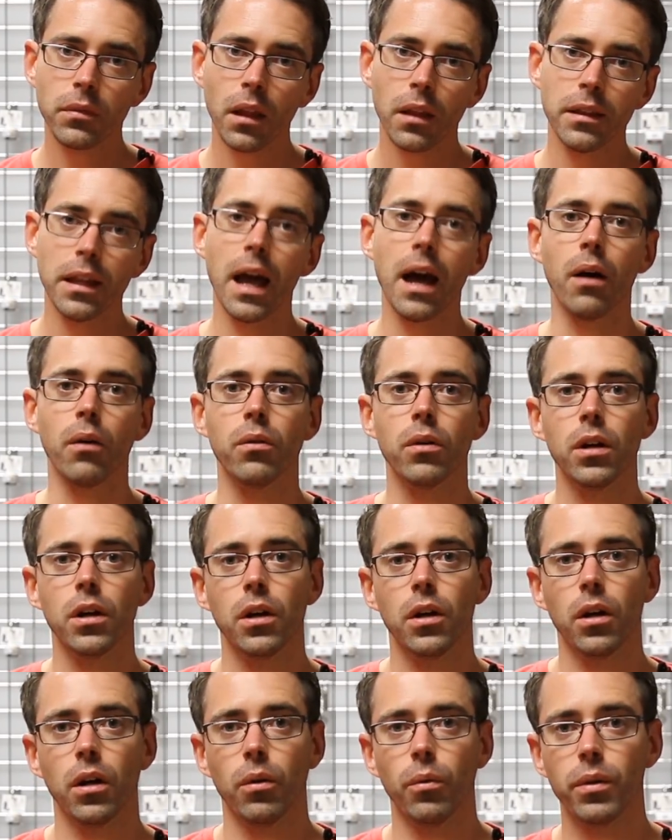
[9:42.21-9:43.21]
Now,
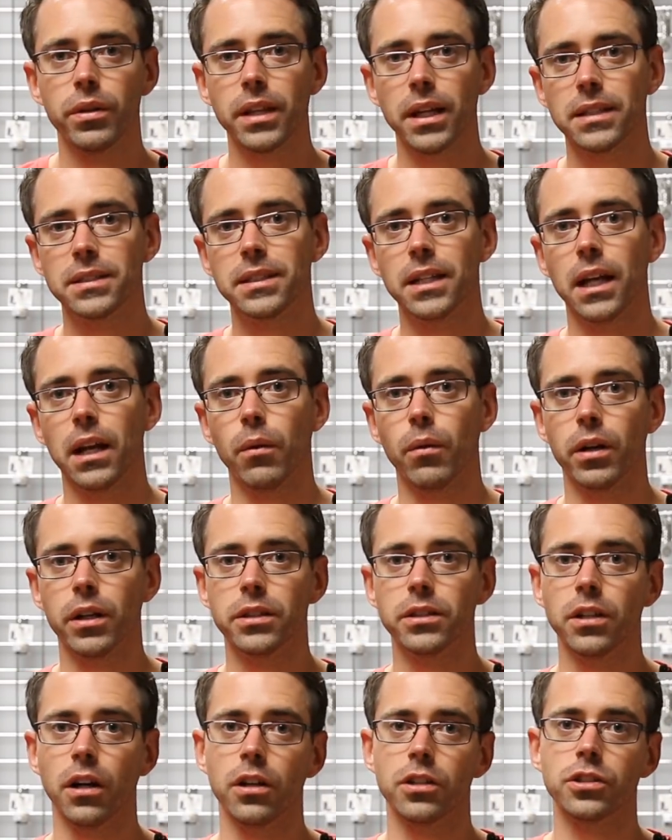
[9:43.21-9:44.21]
with that said, I
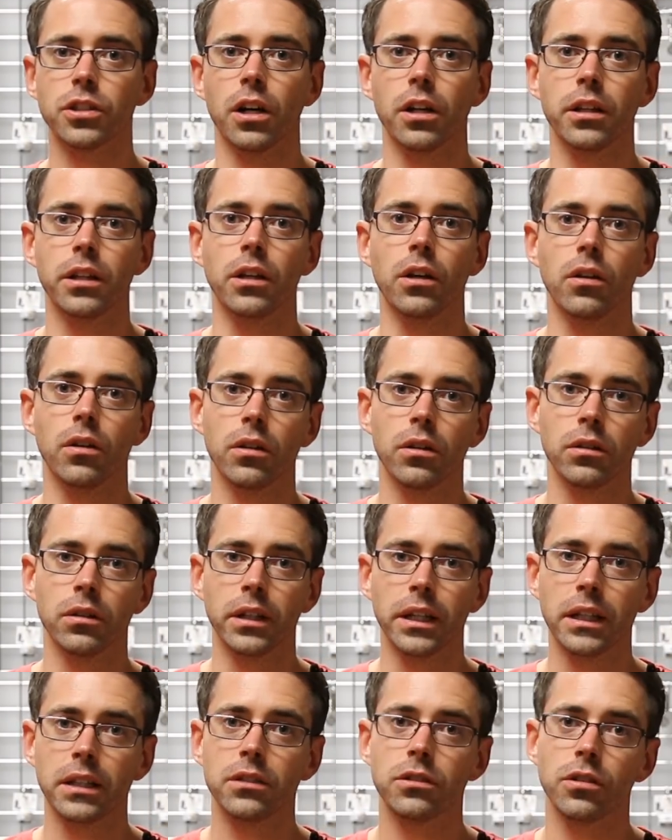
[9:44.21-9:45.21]
want to touch on the
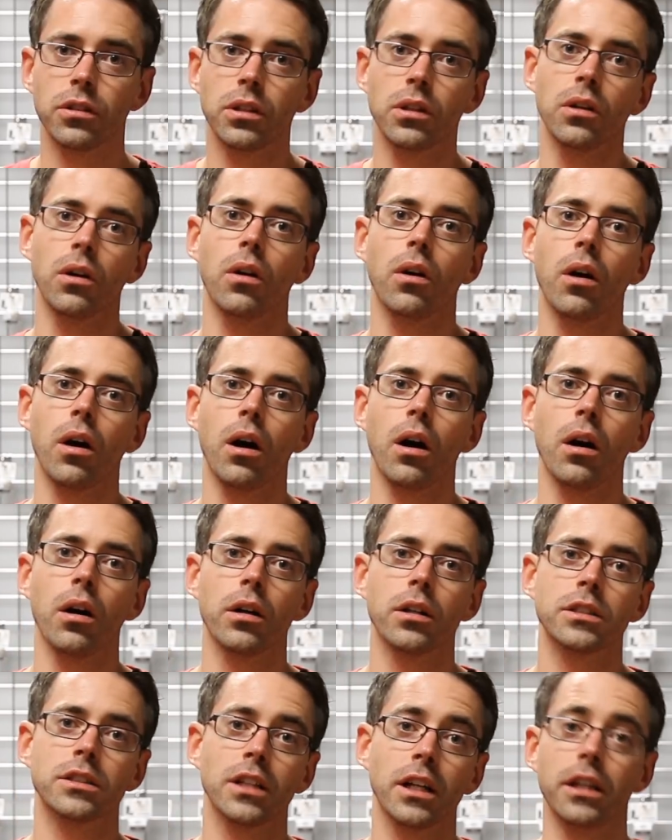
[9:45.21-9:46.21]
link to the
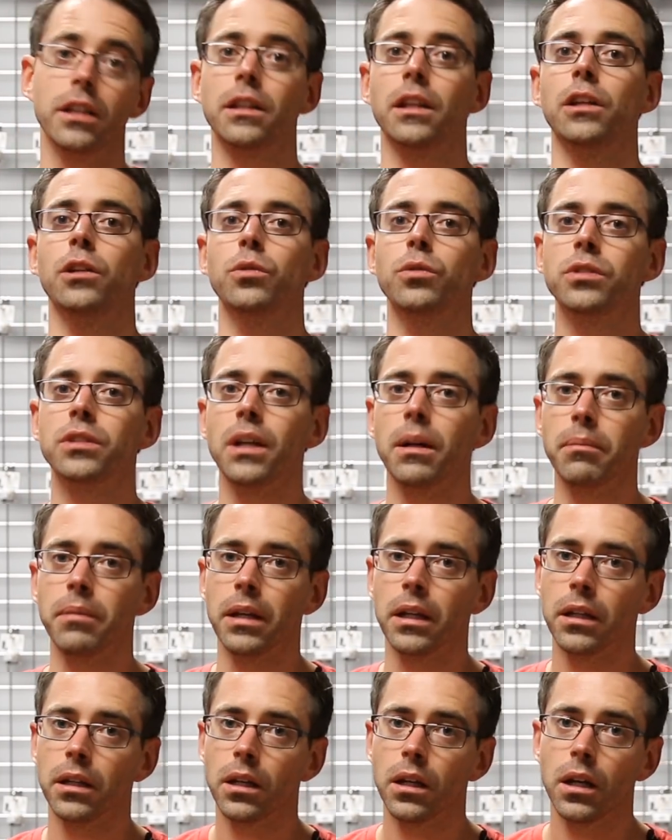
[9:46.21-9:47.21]
site that you sent
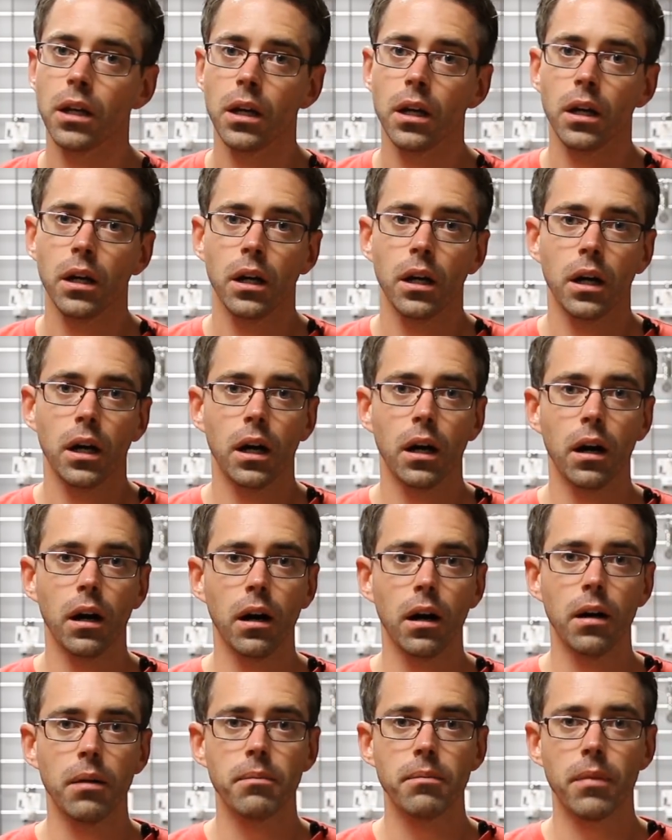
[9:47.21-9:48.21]
me.
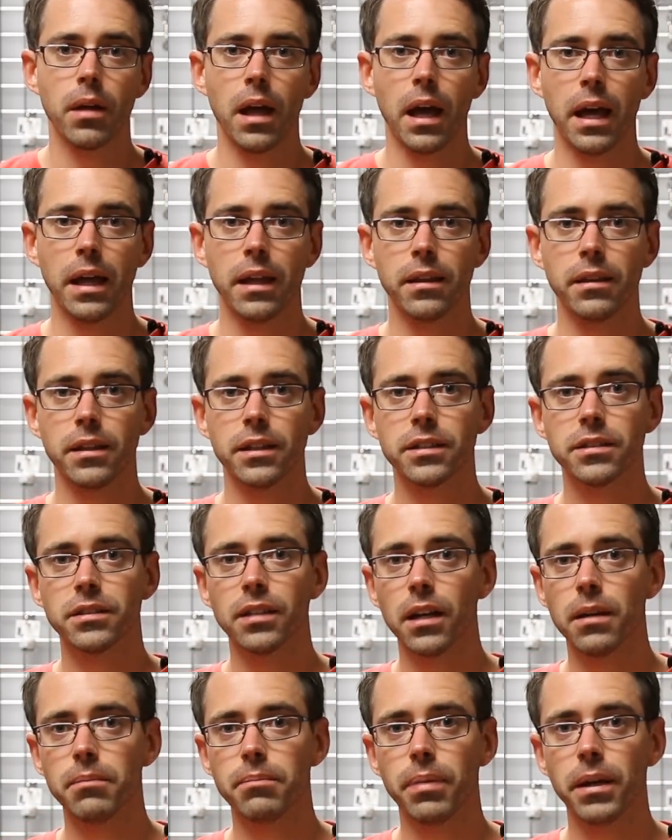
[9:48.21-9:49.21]
And this
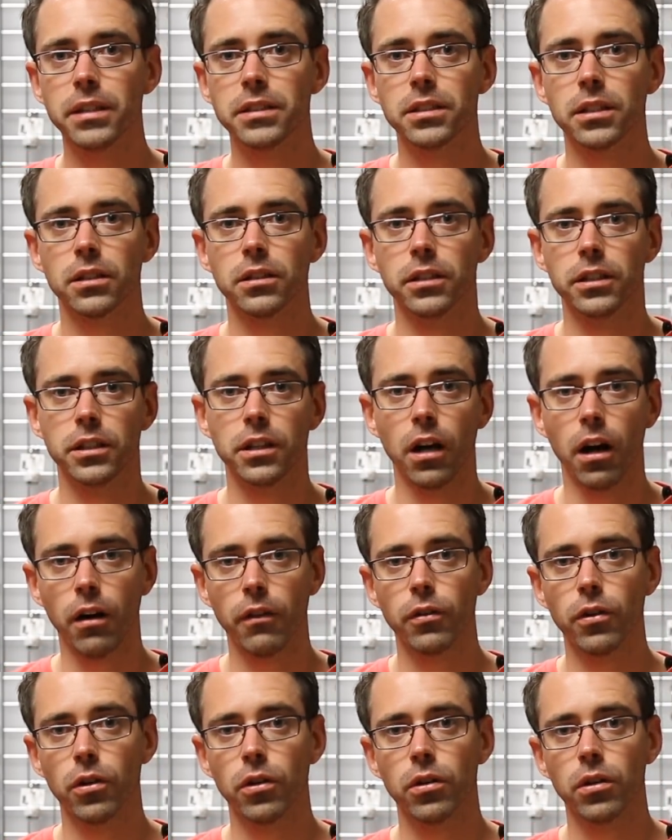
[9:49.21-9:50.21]
site basically
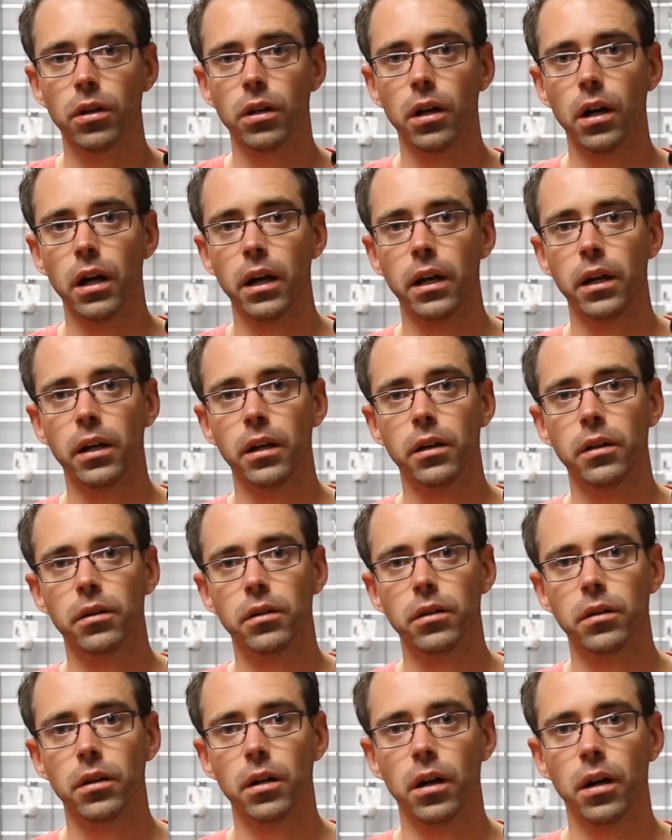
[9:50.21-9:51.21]
covered
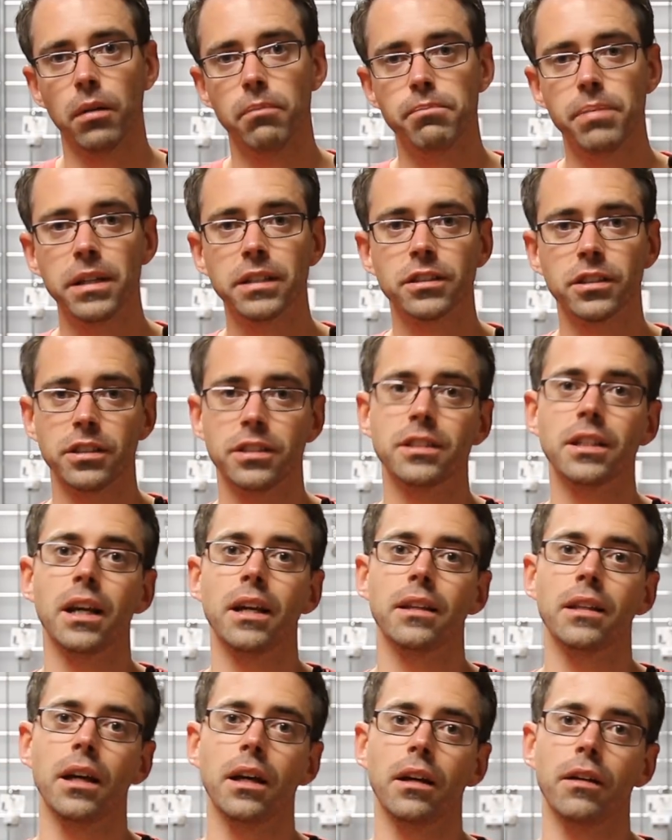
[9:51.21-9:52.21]
basically
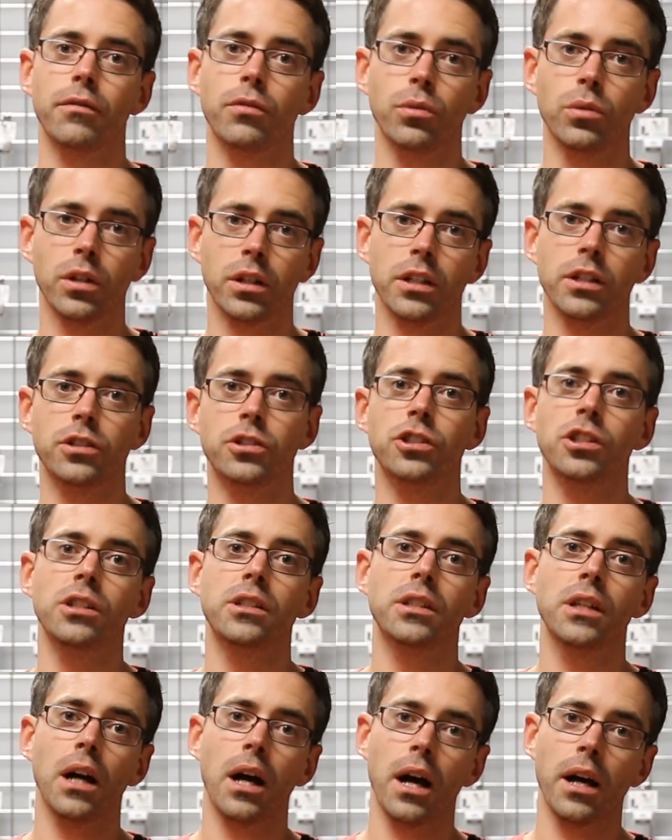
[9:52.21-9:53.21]
saying that if you look at a
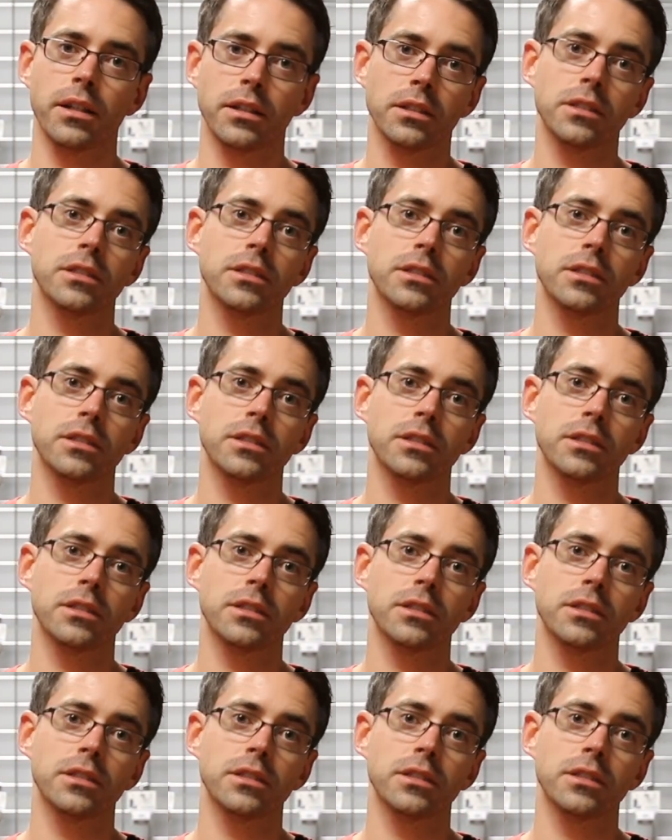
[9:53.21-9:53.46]
GTI as a